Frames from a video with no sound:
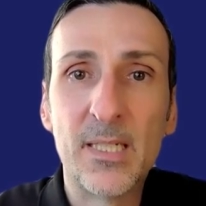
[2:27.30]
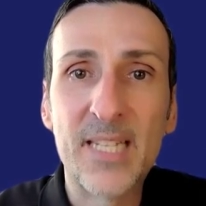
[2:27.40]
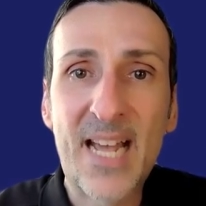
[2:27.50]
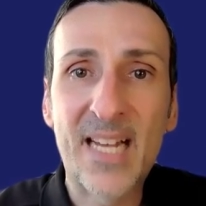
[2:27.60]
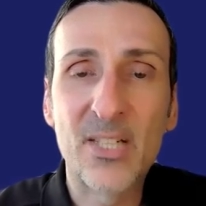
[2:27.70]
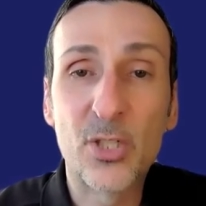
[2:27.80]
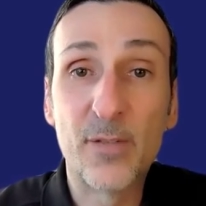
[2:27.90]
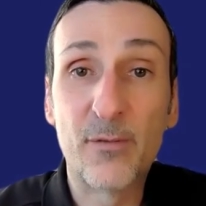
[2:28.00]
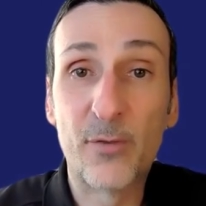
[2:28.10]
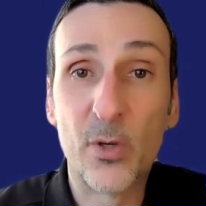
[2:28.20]
tax
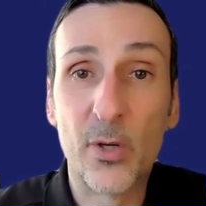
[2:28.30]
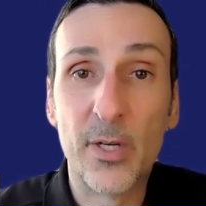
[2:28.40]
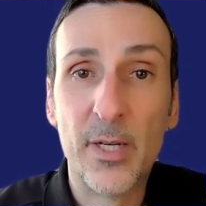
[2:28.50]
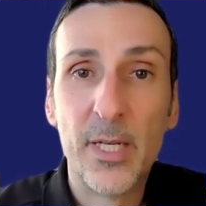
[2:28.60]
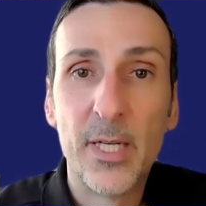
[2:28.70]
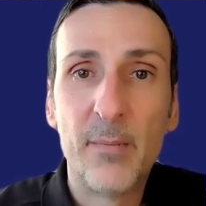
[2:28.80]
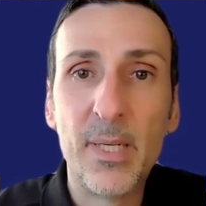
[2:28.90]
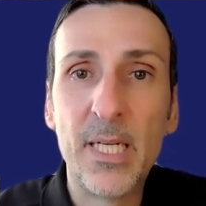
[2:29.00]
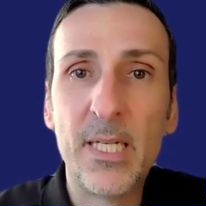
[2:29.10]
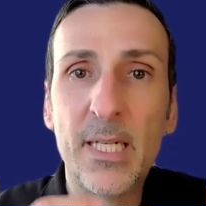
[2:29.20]
deferred,
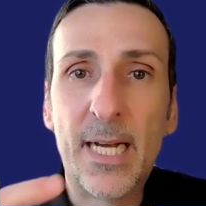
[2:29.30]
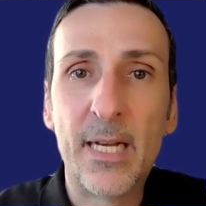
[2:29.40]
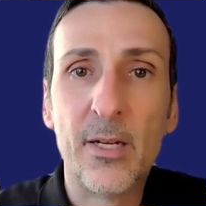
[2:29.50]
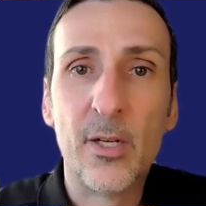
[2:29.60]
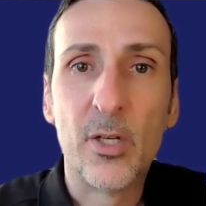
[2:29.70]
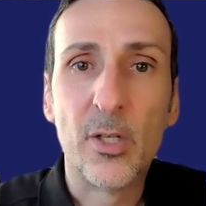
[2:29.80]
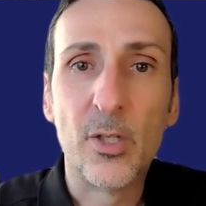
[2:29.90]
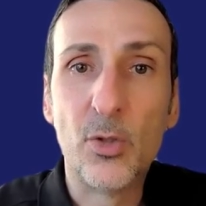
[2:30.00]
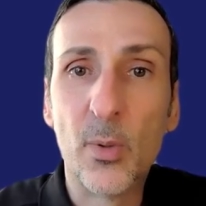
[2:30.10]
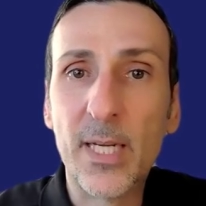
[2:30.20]
meaning that
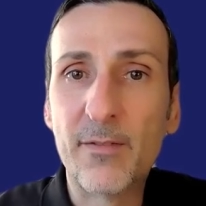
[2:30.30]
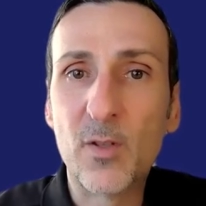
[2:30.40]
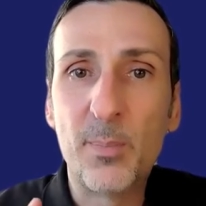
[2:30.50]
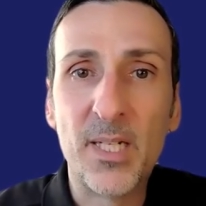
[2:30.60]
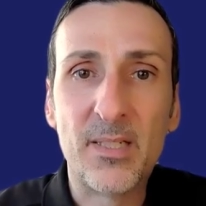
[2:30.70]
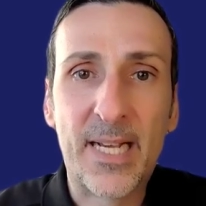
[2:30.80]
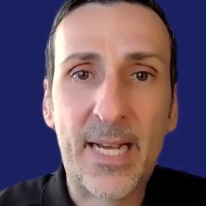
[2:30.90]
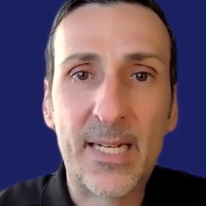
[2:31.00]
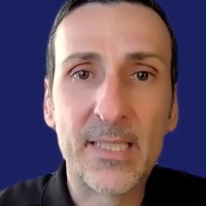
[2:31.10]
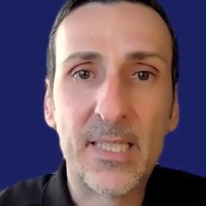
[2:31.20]
you don't have to pay
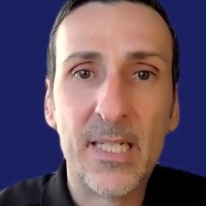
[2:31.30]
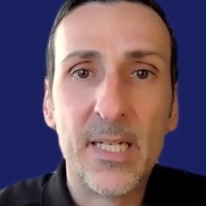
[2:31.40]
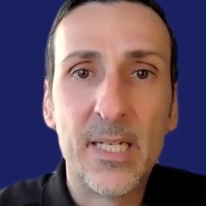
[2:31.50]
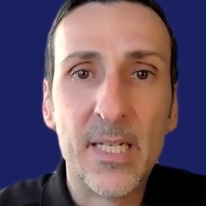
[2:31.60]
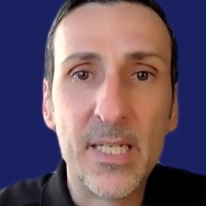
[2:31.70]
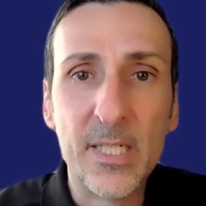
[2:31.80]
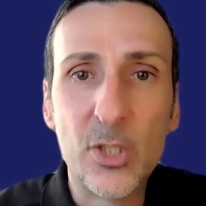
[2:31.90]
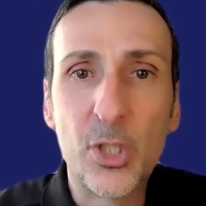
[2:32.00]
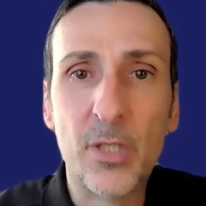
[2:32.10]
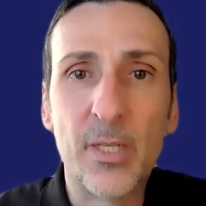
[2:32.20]
tax
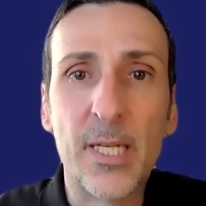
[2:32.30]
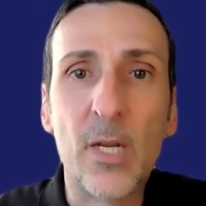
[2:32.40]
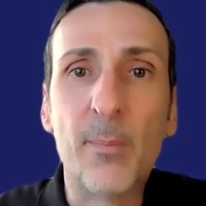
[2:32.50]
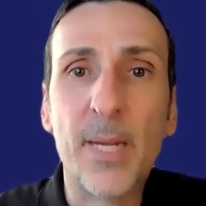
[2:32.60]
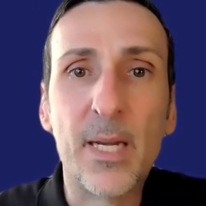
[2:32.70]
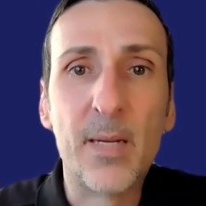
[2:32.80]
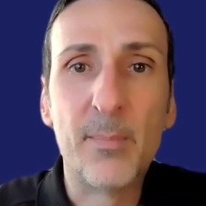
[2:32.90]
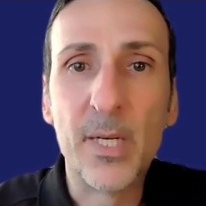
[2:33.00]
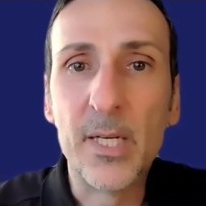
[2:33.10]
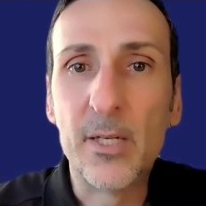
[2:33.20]
each year that you're
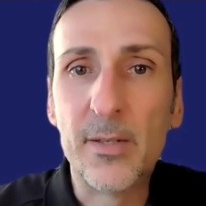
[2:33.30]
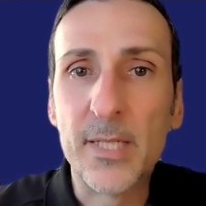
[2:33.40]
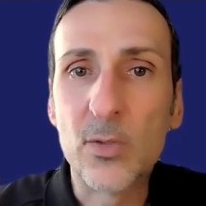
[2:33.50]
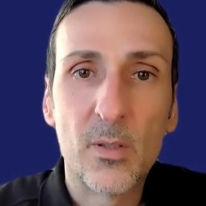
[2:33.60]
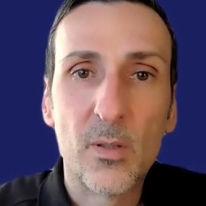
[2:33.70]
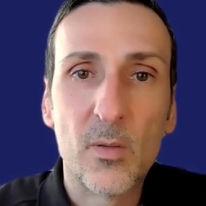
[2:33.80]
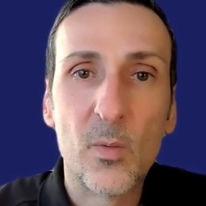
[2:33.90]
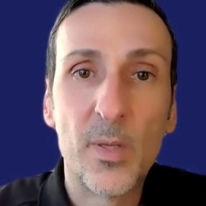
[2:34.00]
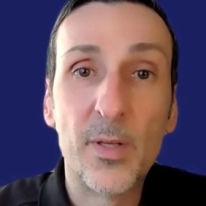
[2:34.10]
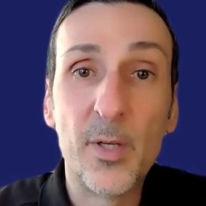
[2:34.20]
making money on this,
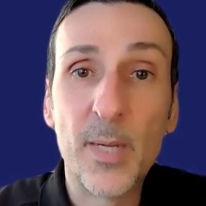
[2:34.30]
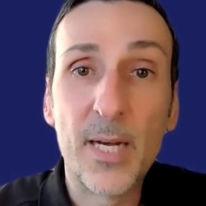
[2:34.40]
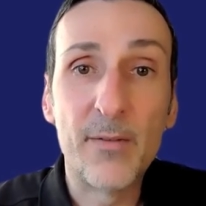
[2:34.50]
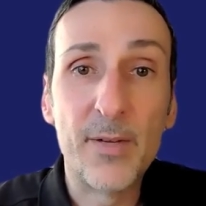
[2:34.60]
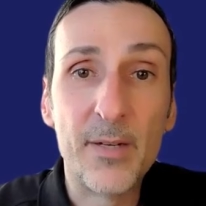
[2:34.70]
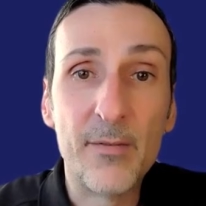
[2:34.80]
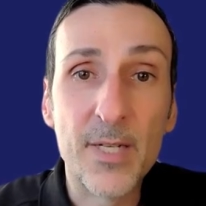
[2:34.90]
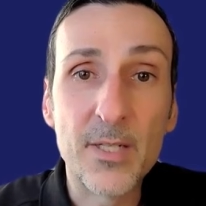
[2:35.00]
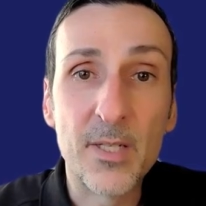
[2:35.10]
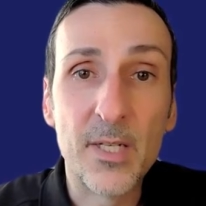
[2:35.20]
whether you have it
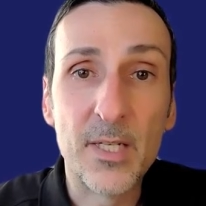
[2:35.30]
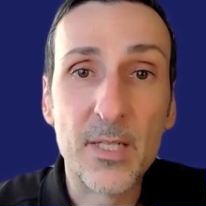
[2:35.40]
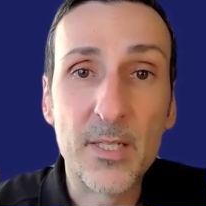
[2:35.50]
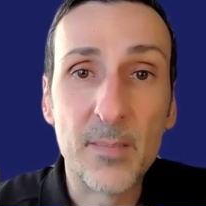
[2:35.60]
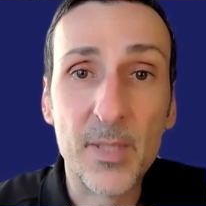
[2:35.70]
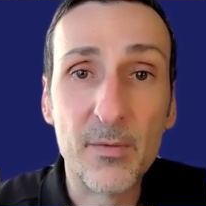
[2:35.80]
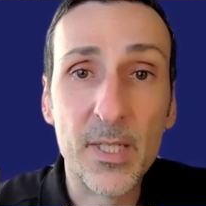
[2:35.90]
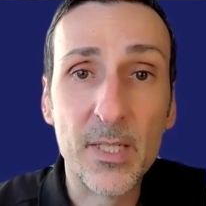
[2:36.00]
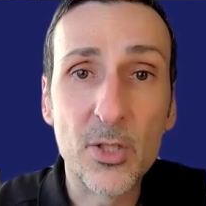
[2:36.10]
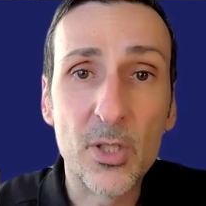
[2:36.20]
invested in some
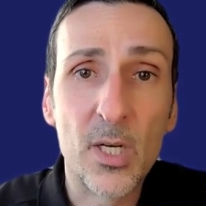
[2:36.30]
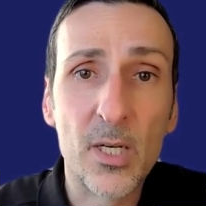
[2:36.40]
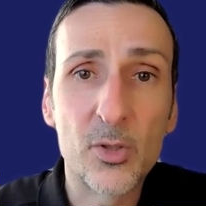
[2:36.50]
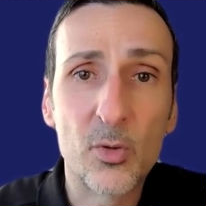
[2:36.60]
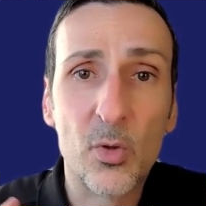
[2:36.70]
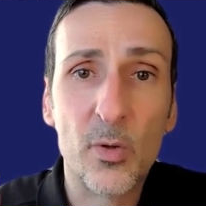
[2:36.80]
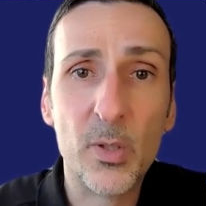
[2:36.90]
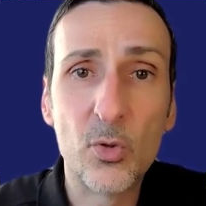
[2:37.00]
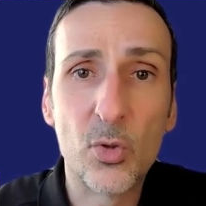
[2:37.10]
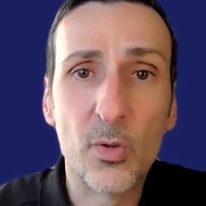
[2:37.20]
dividend stocks or
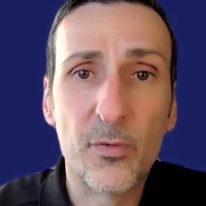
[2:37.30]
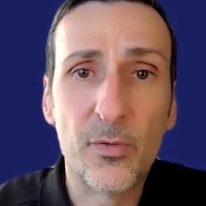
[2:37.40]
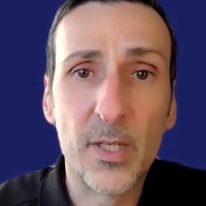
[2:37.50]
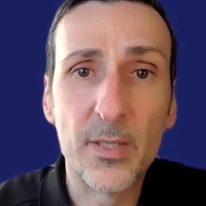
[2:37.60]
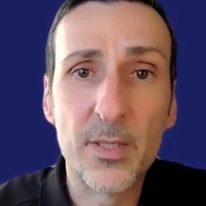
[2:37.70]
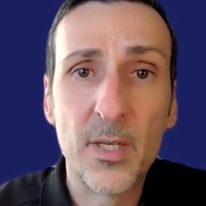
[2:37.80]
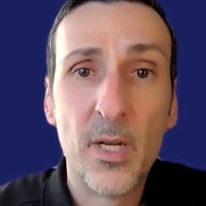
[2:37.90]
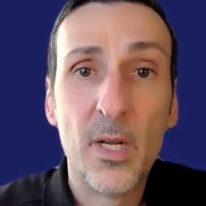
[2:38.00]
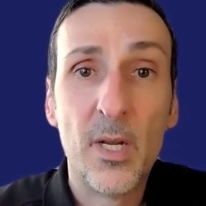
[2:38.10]
mutual funds.